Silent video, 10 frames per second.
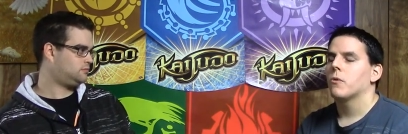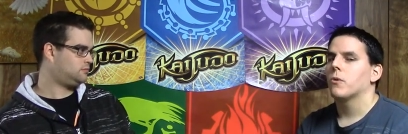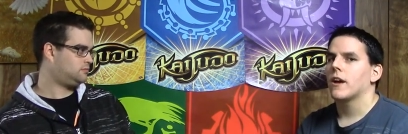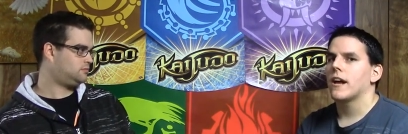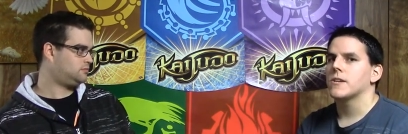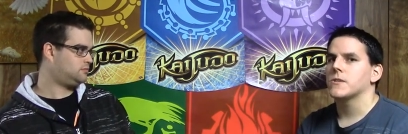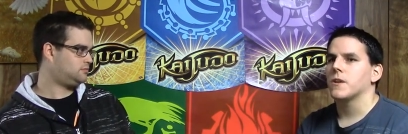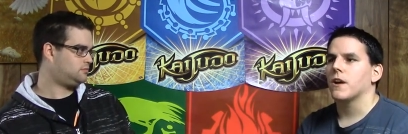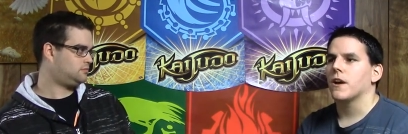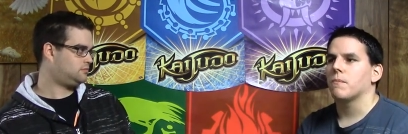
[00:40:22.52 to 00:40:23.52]
Speaker 1: Whereas
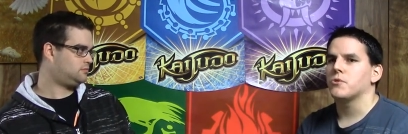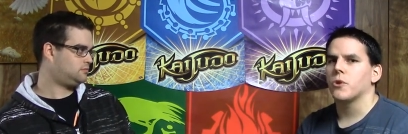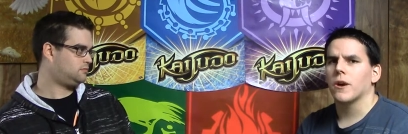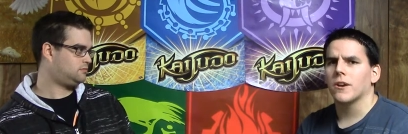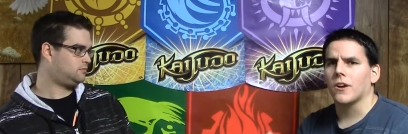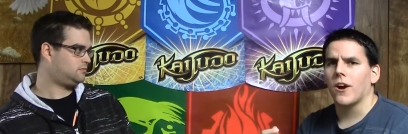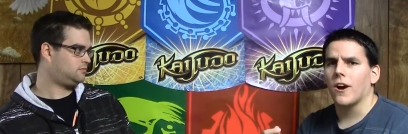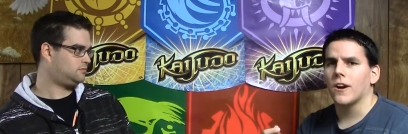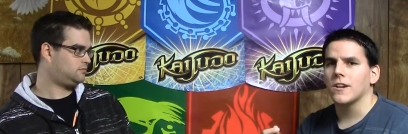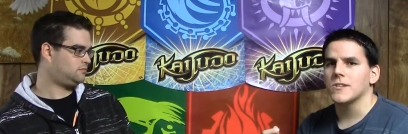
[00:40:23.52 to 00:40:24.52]
um, drawing a
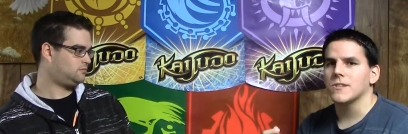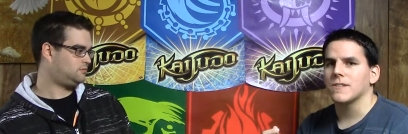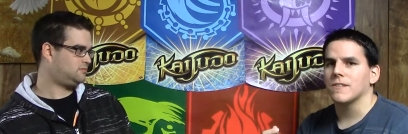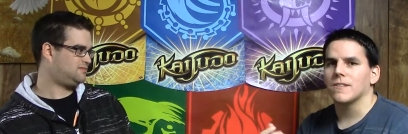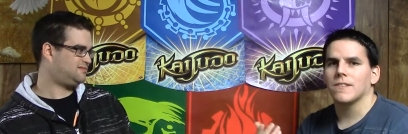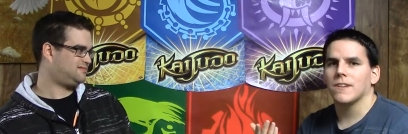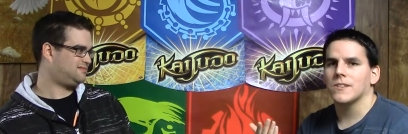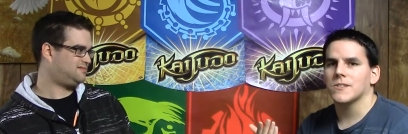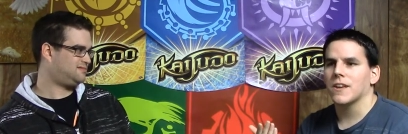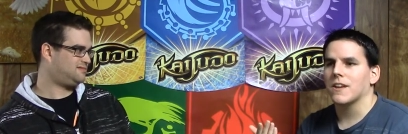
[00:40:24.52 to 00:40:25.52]
card isn't.
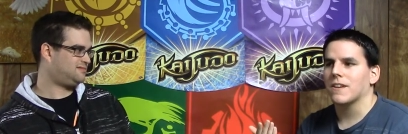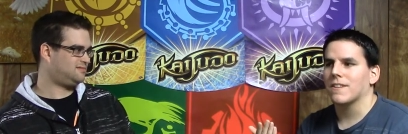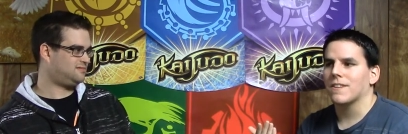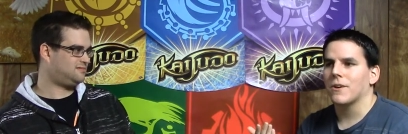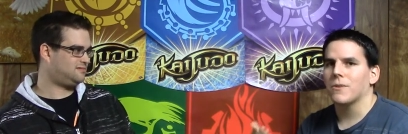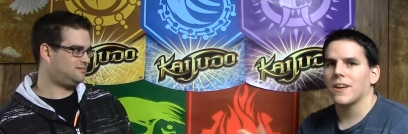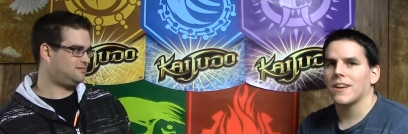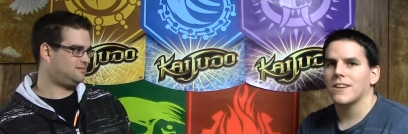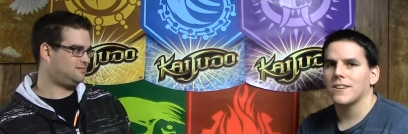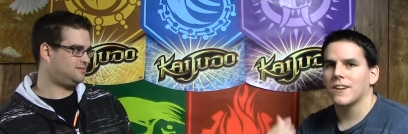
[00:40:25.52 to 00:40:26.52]
It's like
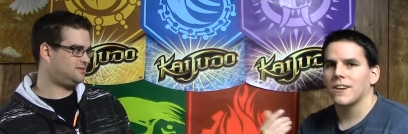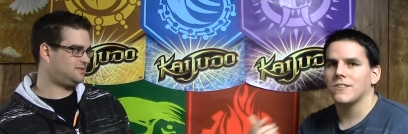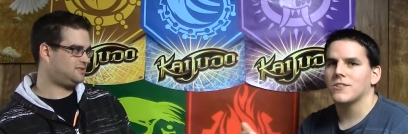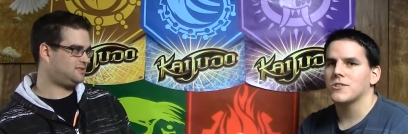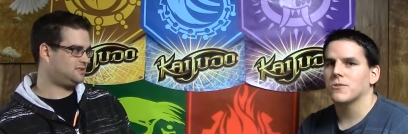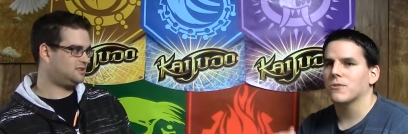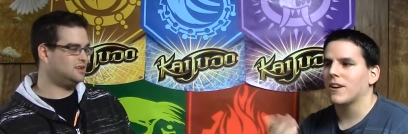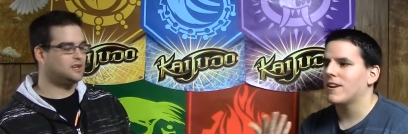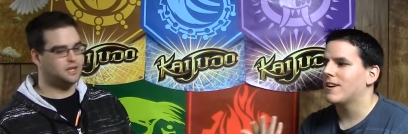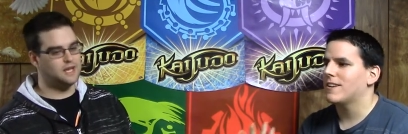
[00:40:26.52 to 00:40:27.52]
okay, an additional
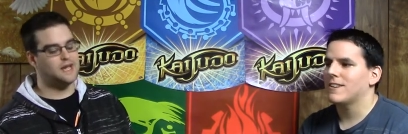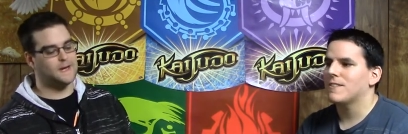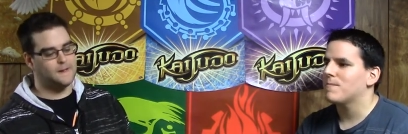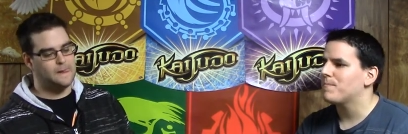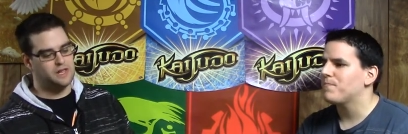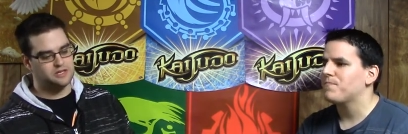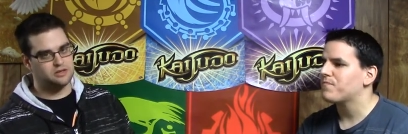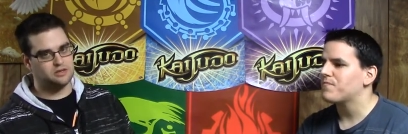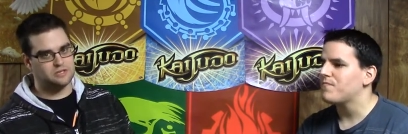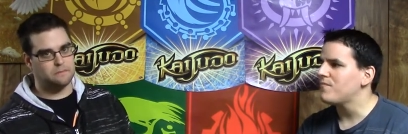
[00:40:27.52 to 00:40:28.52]
card. Yeah.
Speaker 2: So
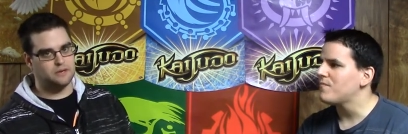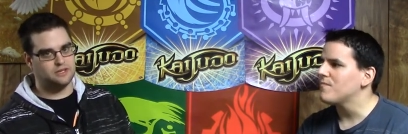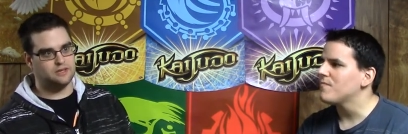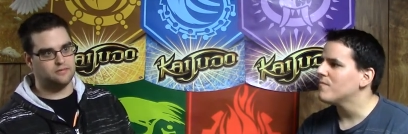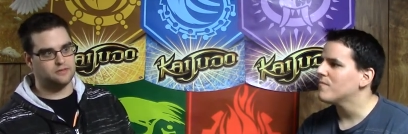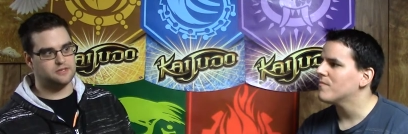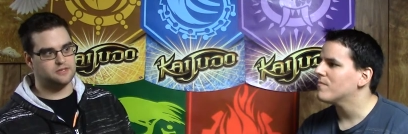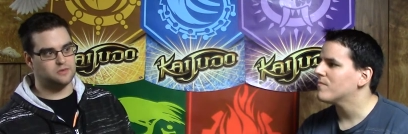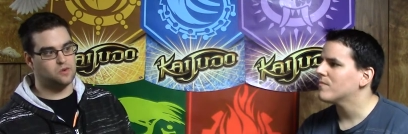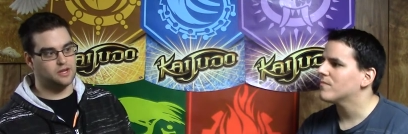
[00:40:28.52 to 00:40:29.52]
there's a big difference as
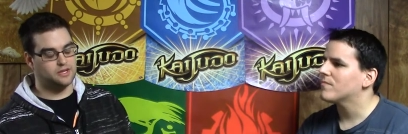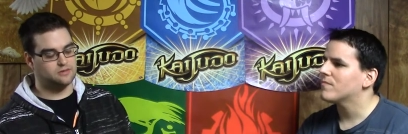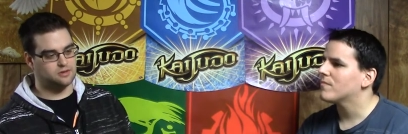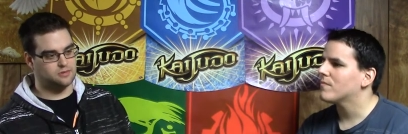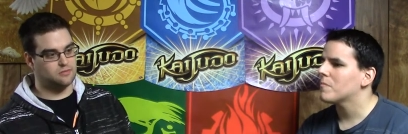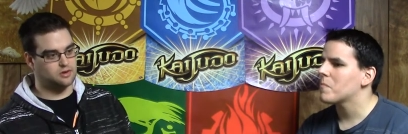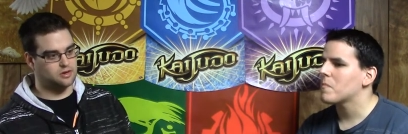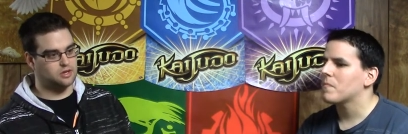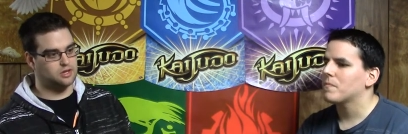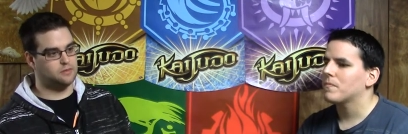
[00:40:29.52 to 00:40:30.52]
to why he's running Mark
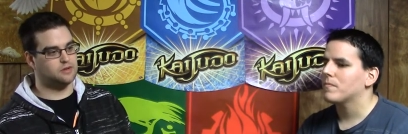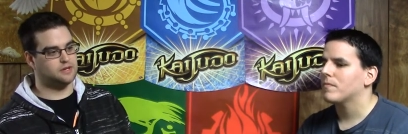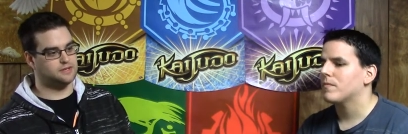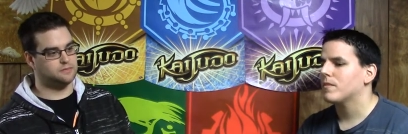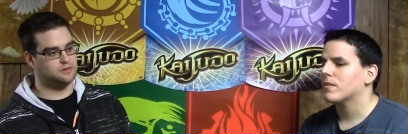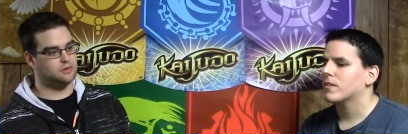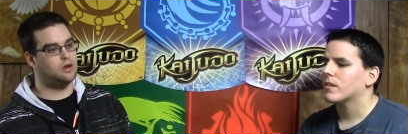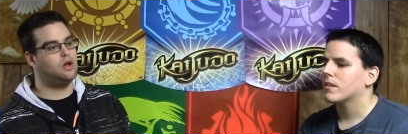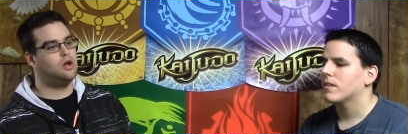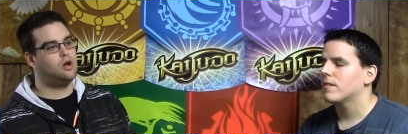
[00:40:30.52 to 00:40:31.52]
of Kalima in his build
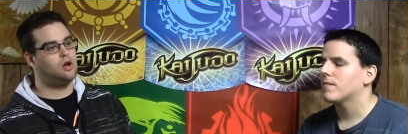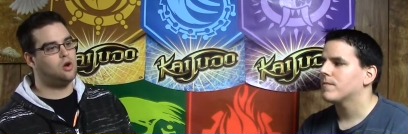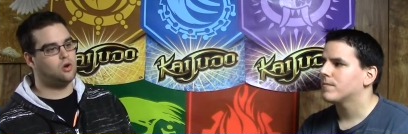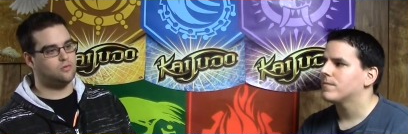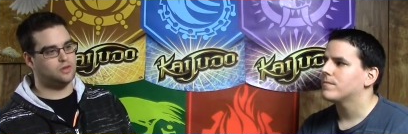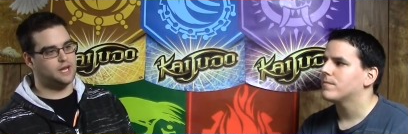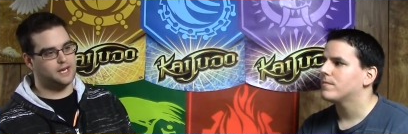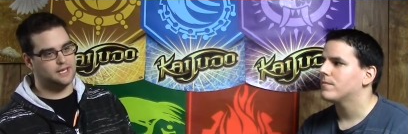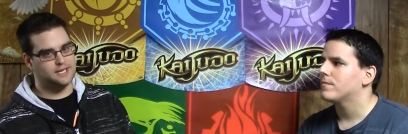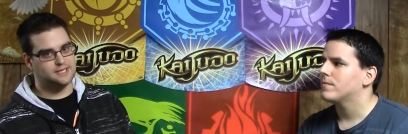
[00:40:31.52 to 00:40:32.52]
over that,
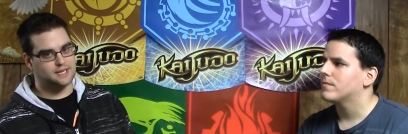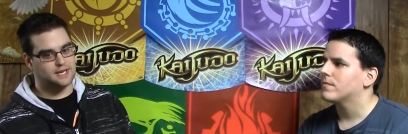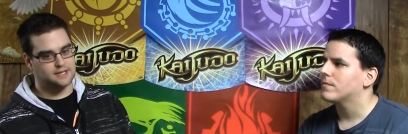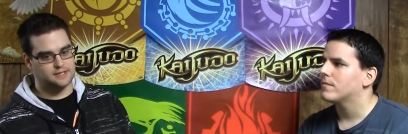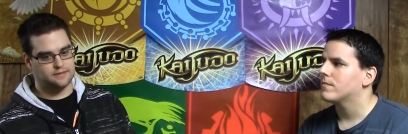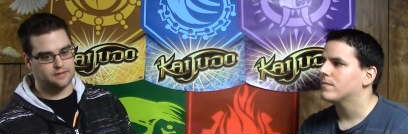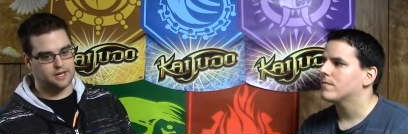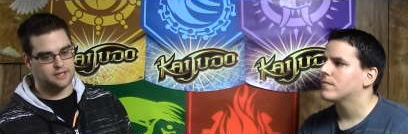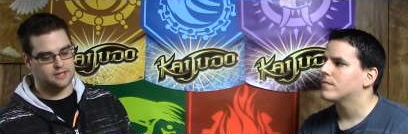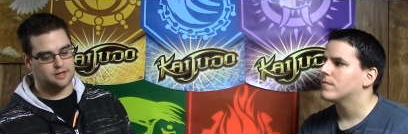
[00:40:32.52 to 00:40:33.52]
and that's the kind of stuff you
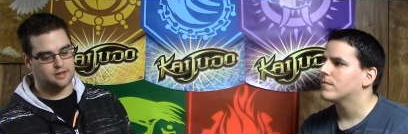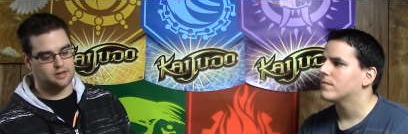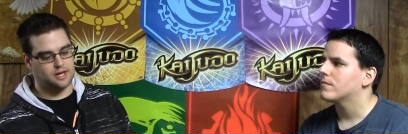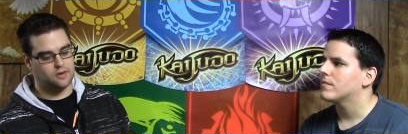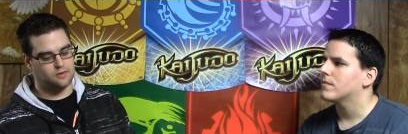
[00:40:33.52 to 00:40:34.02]
guys got to look at